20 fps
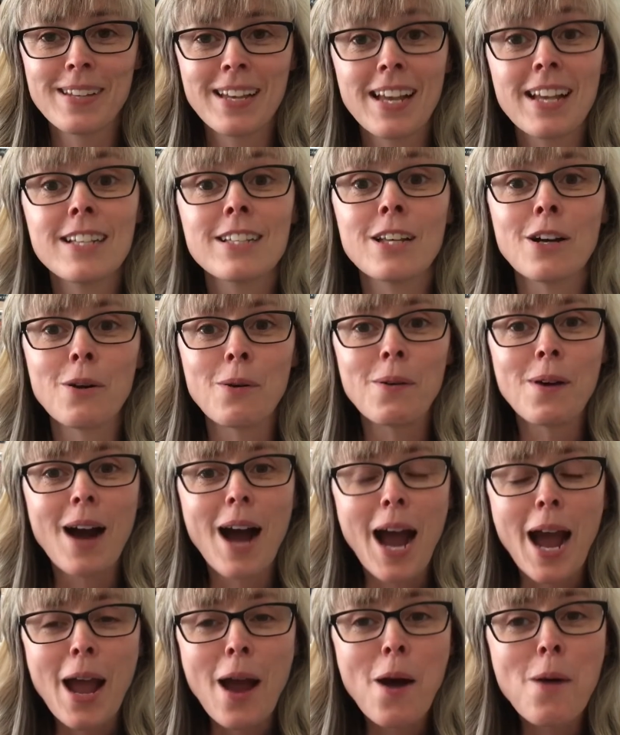So
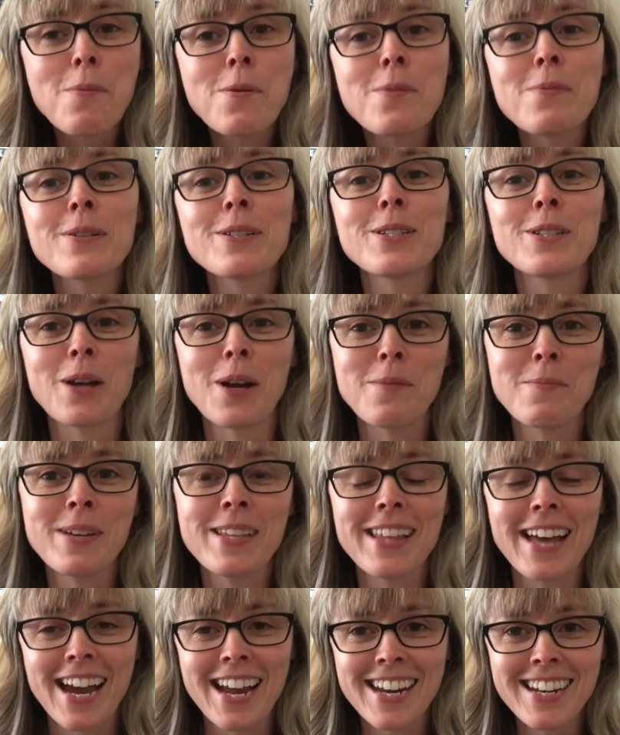I hope you will join
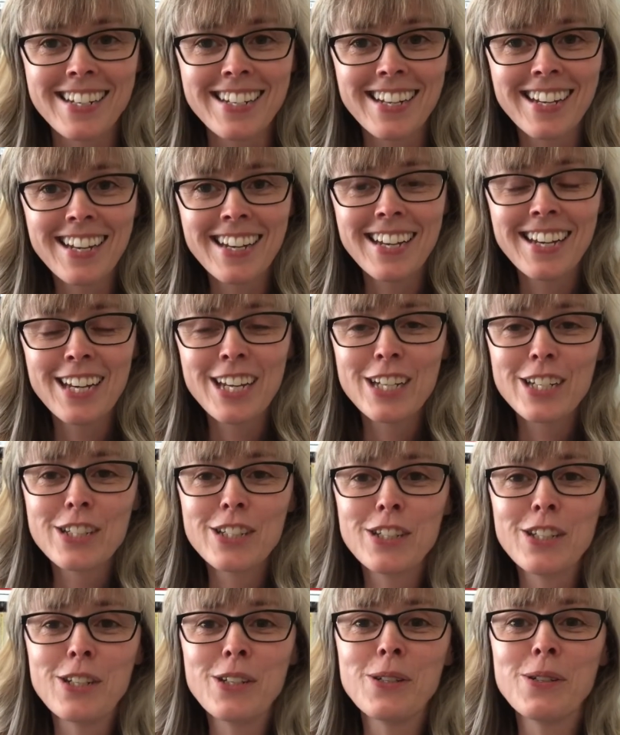me then
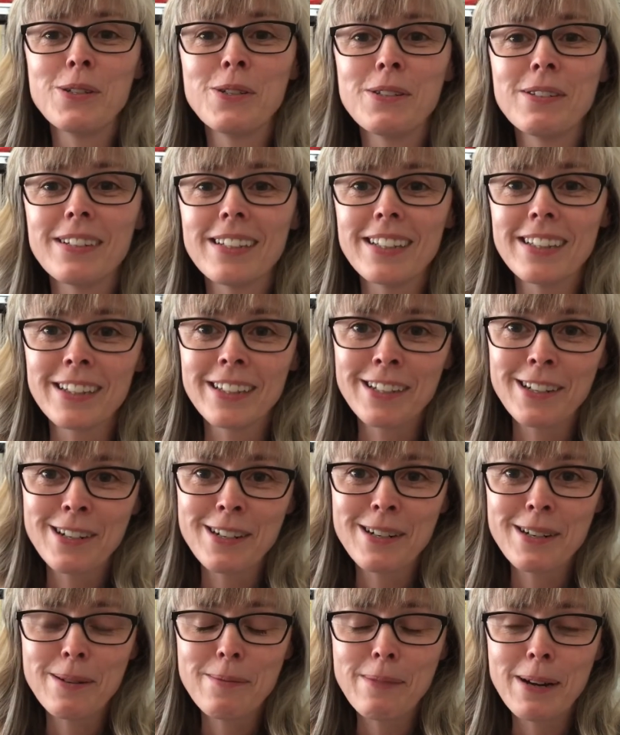to
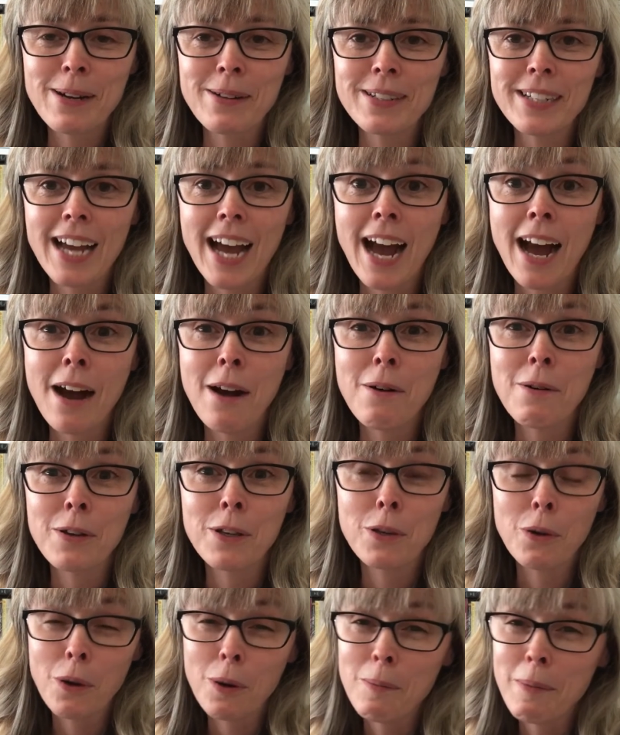learn about how
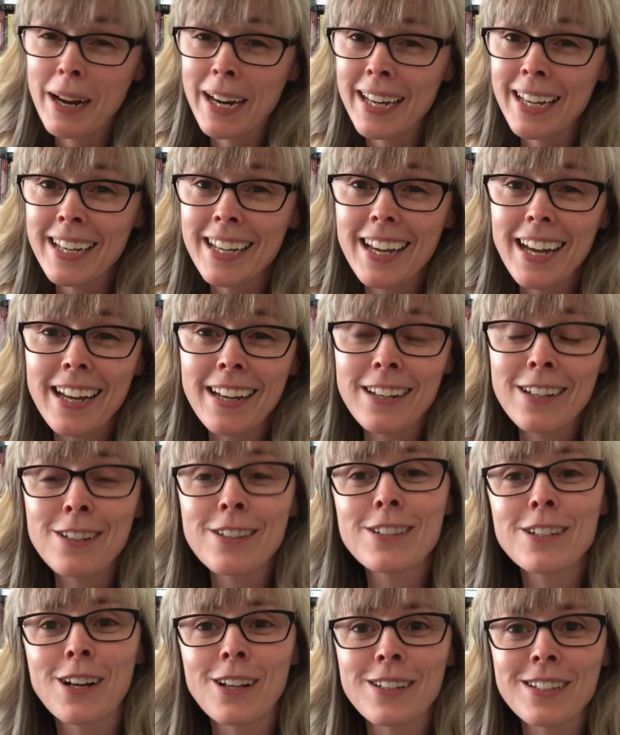your money and
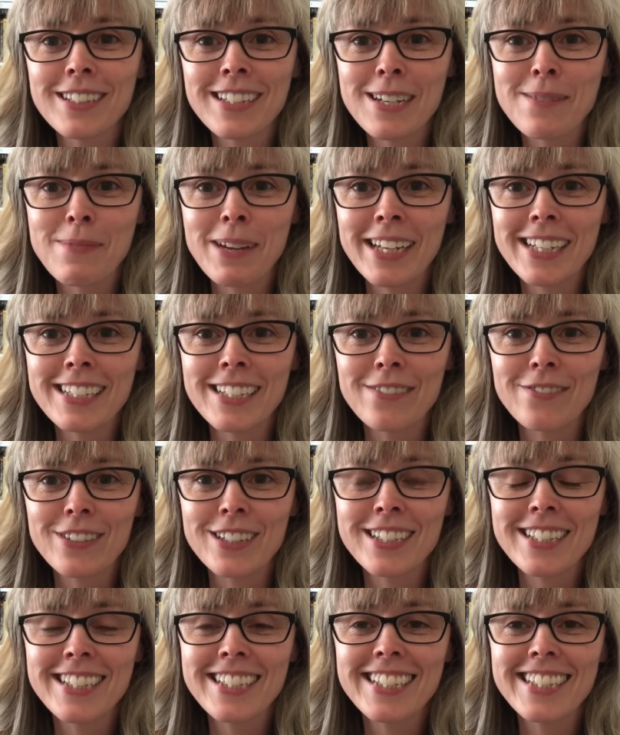your dollars can make a
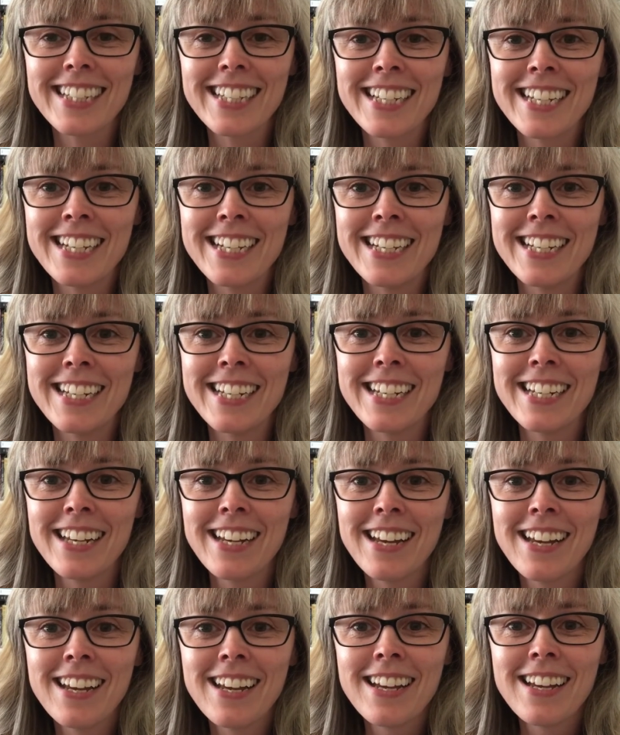difference in
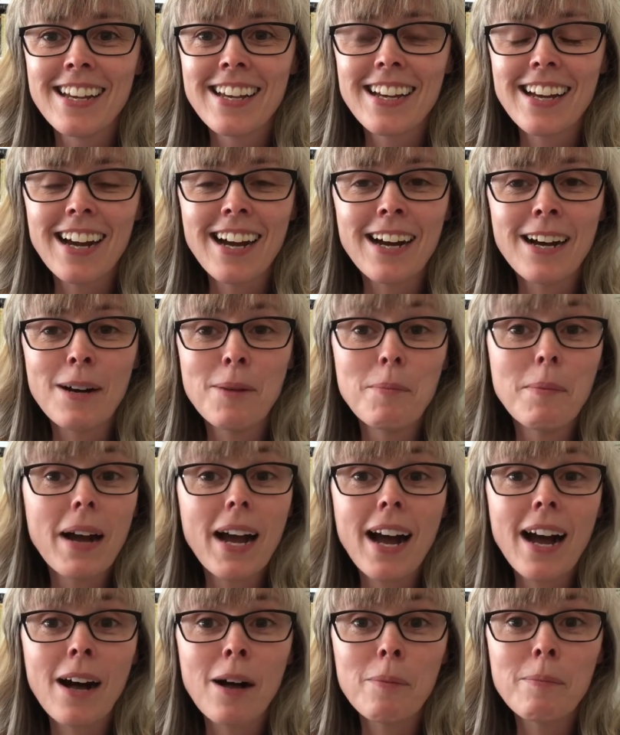
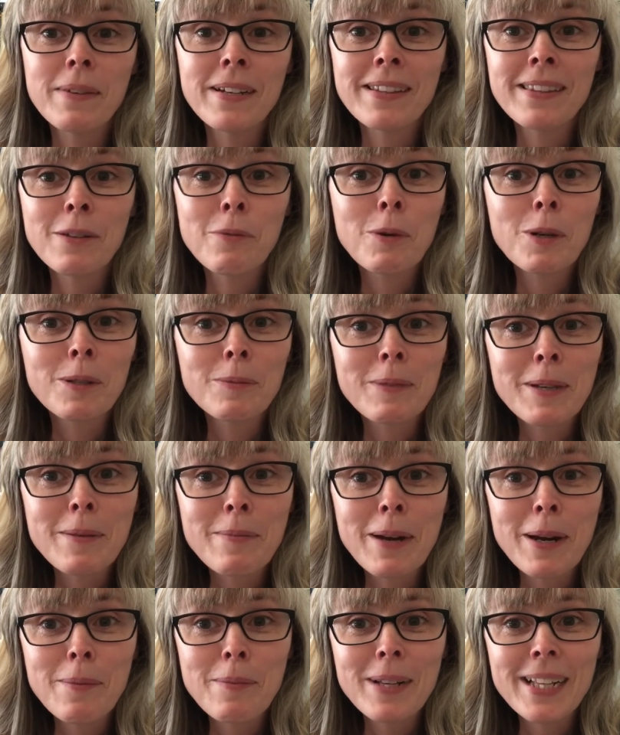helping the world be
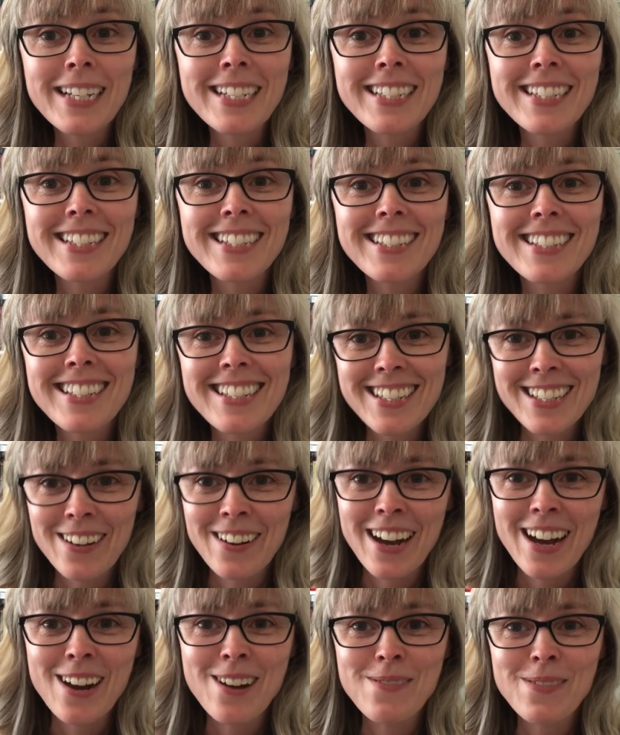a better place.
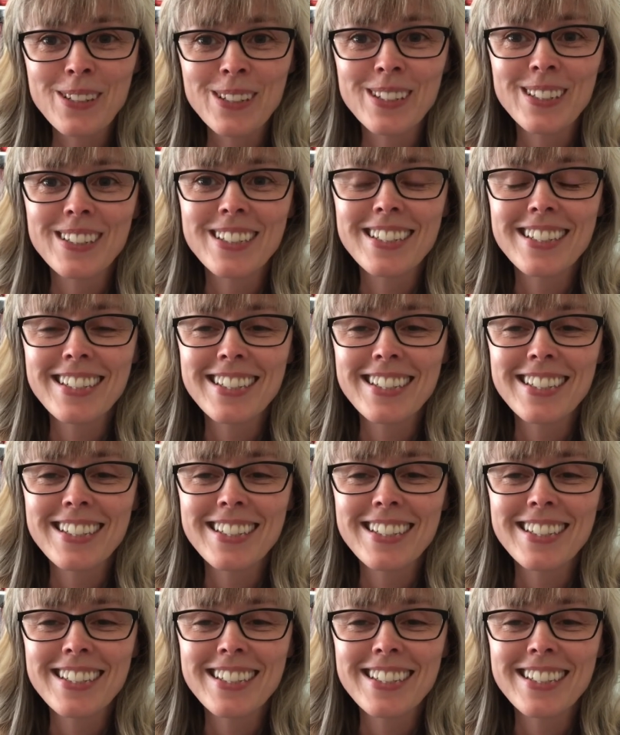So I hope you'll